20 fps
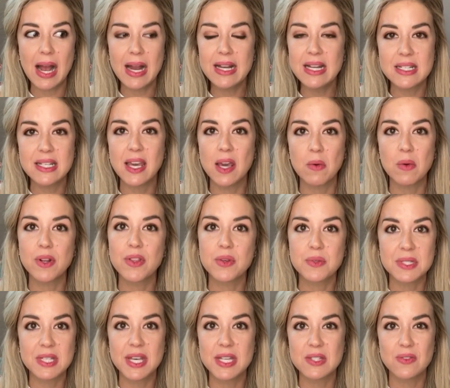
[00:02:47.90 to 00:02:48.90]
I need to get one of
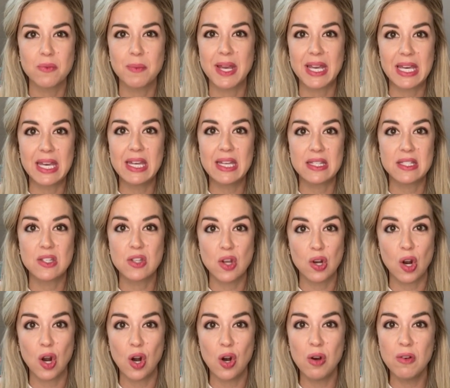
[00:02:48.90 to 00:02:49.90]
those kits for my kids.
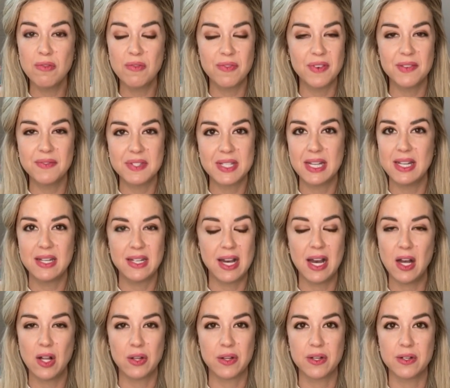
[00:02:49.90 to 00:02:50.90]
They're all fifteen
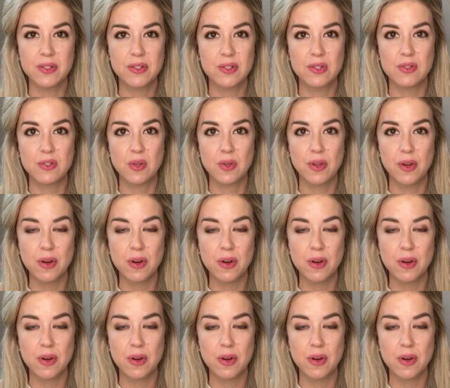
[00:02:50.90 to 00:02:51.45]
dollars, so